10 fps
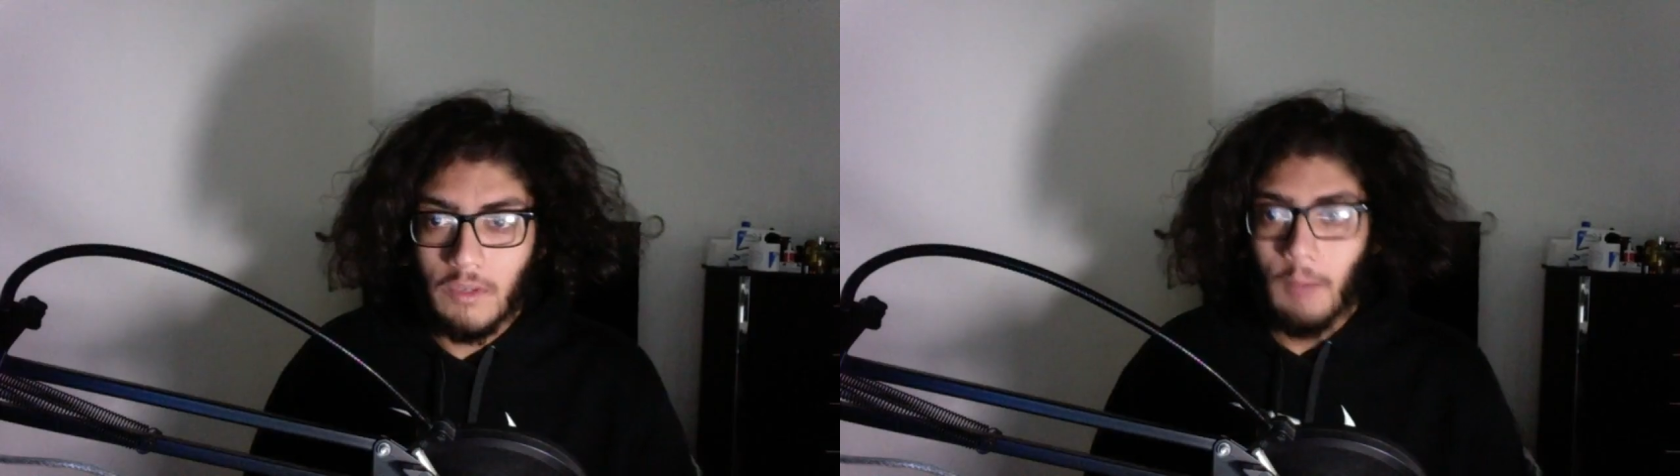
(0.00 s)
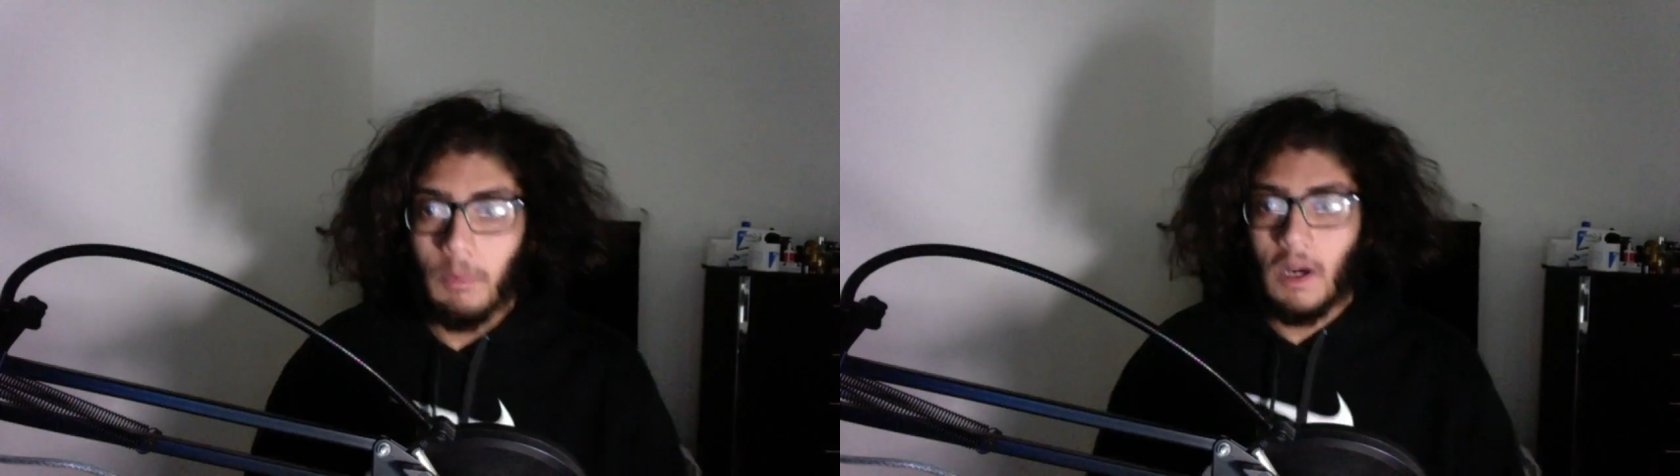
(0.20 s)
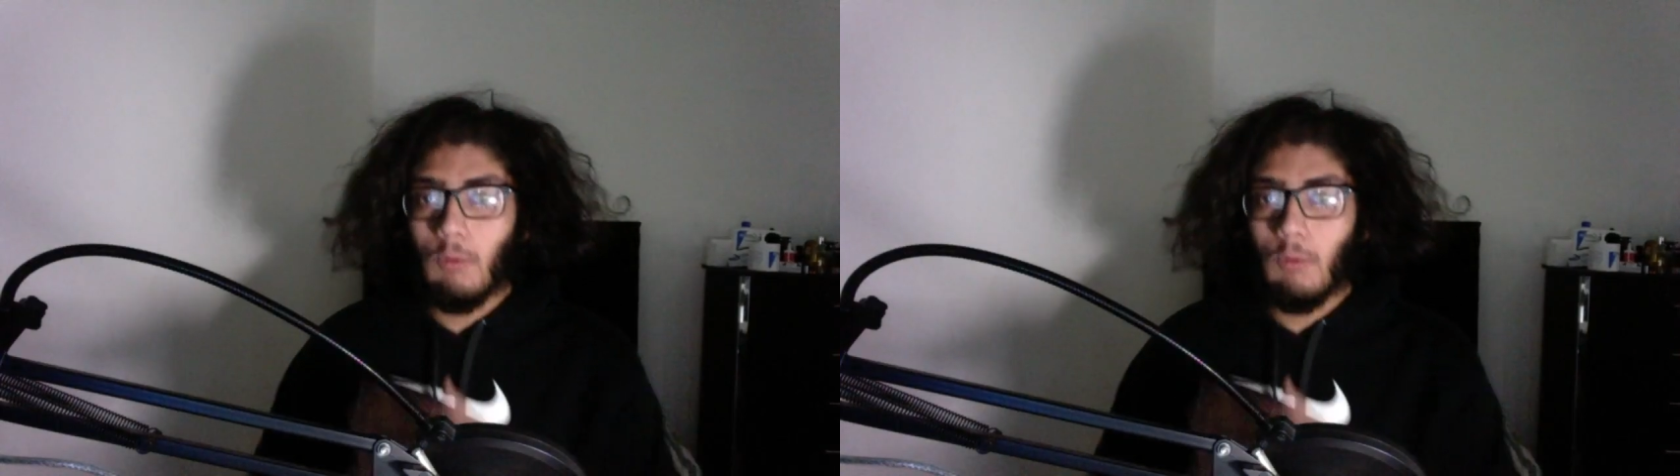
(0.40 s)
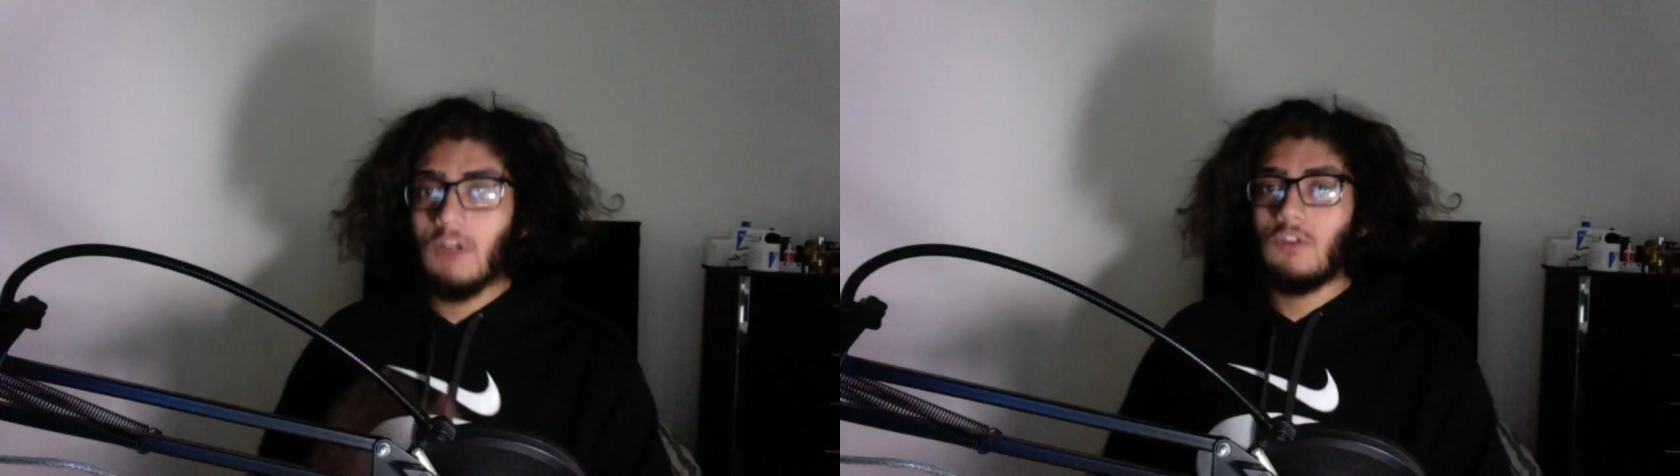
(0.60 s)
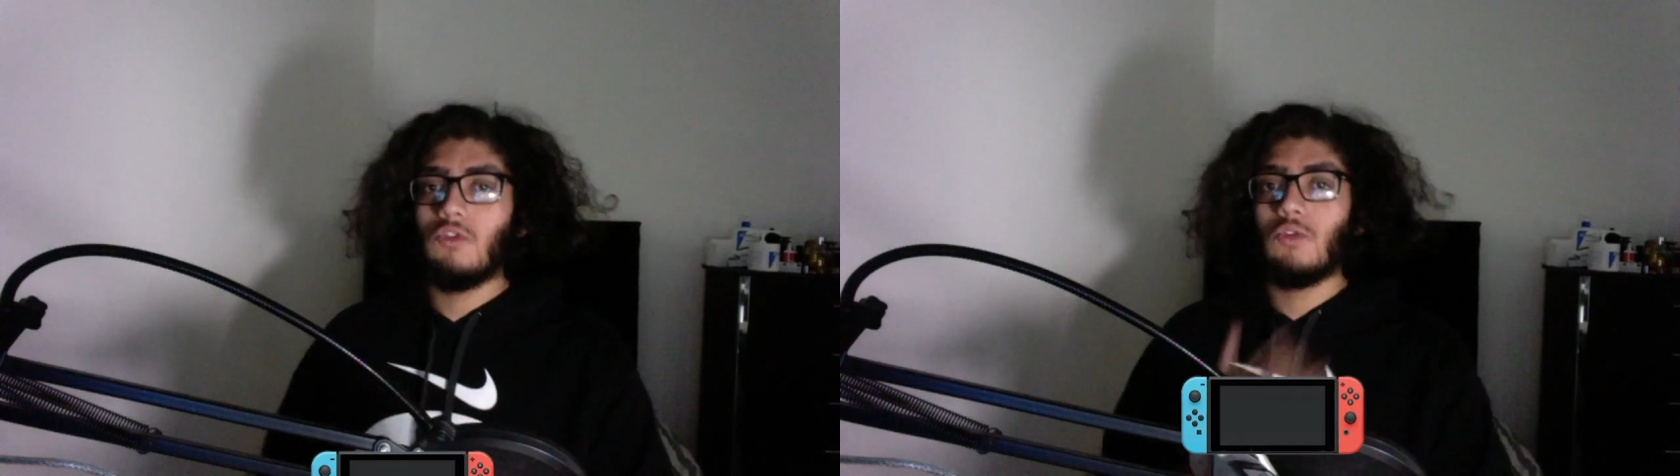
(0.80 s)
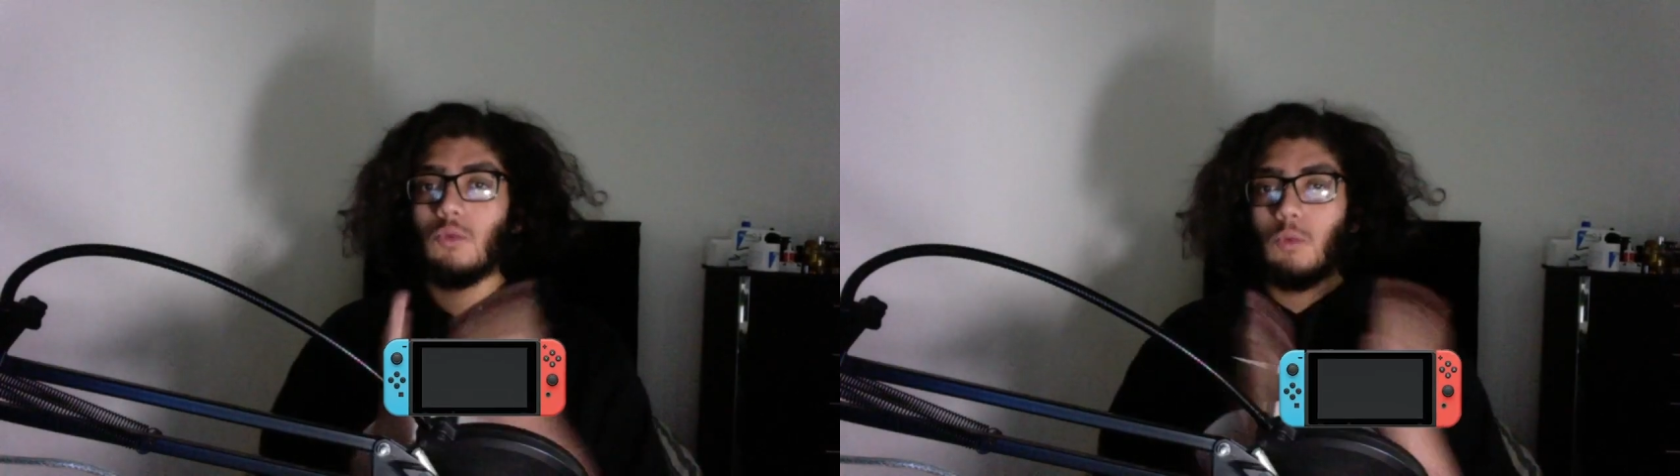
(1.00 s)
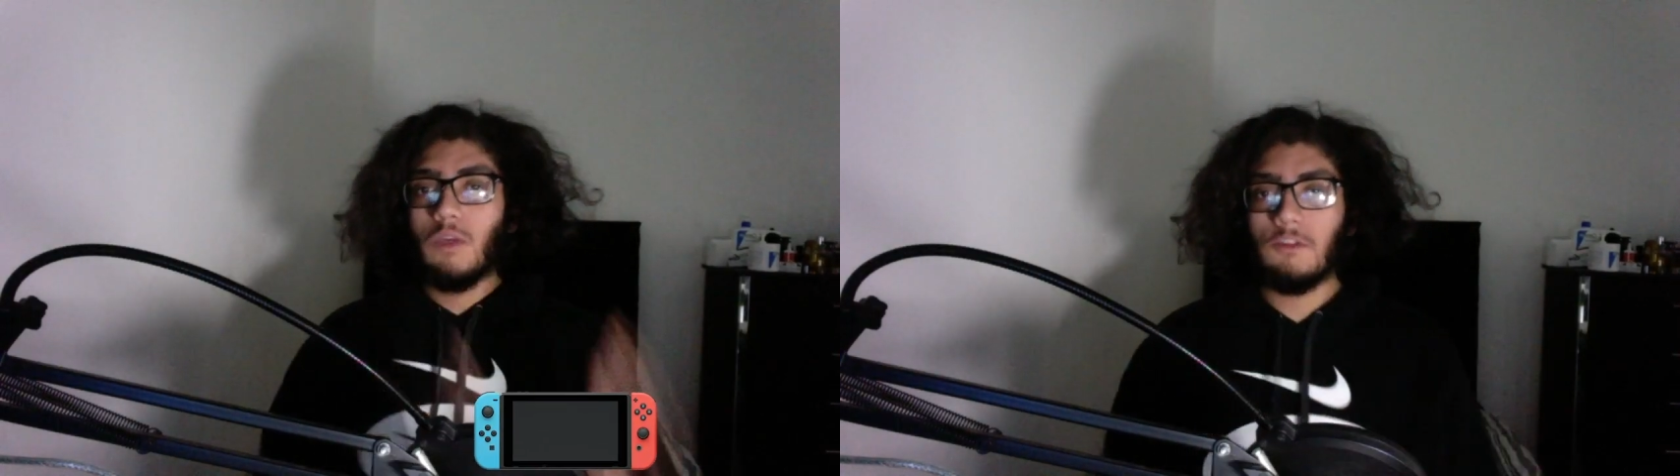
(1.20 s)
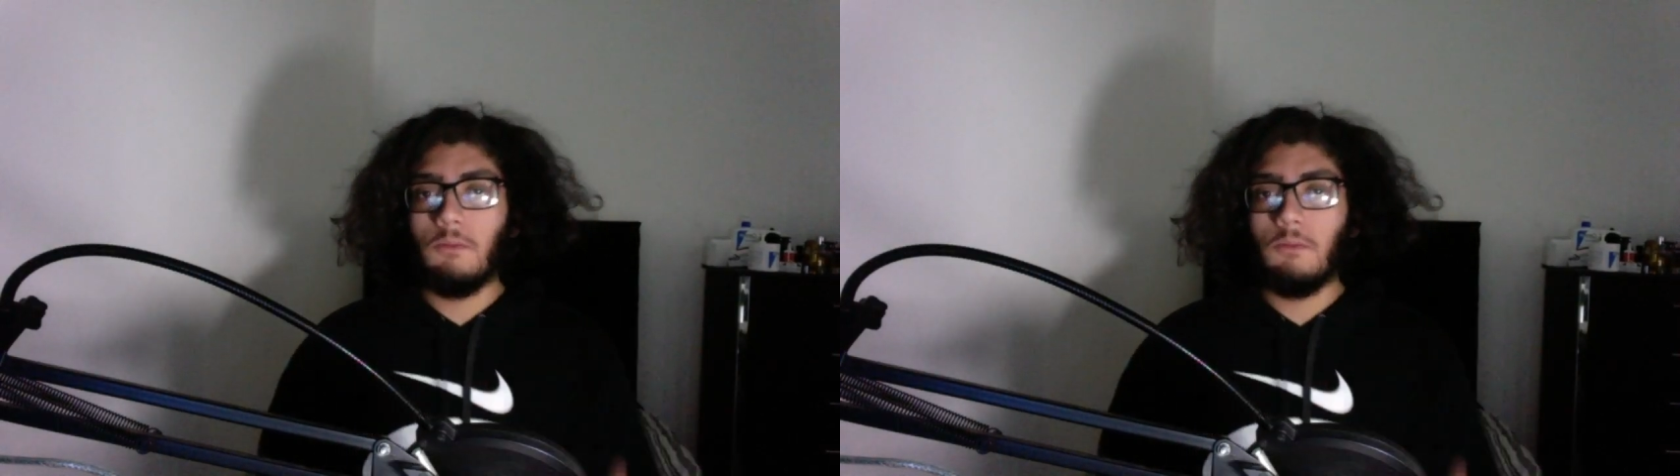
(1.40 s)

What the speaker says: but I want to switch